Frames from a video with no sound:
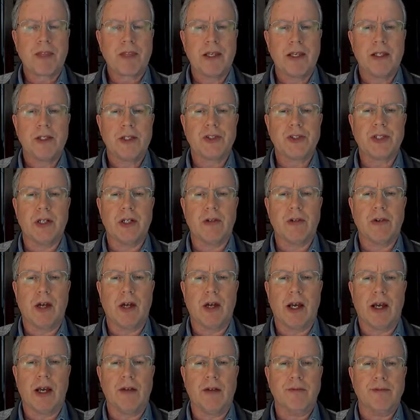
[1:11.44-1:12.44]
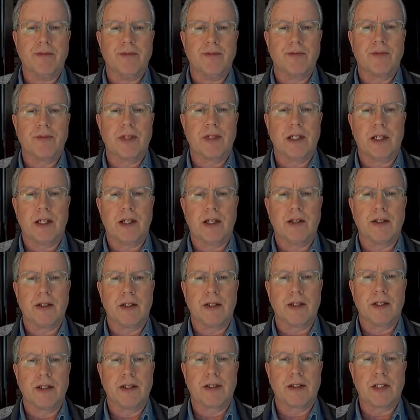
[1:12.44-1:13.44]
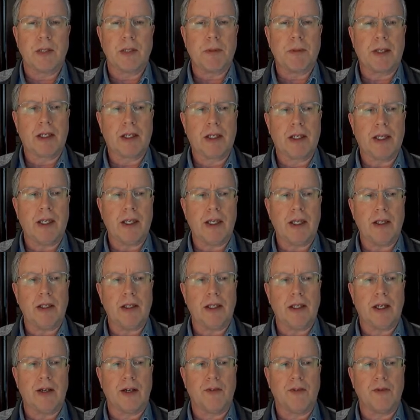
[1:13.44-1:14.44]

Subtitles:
So typically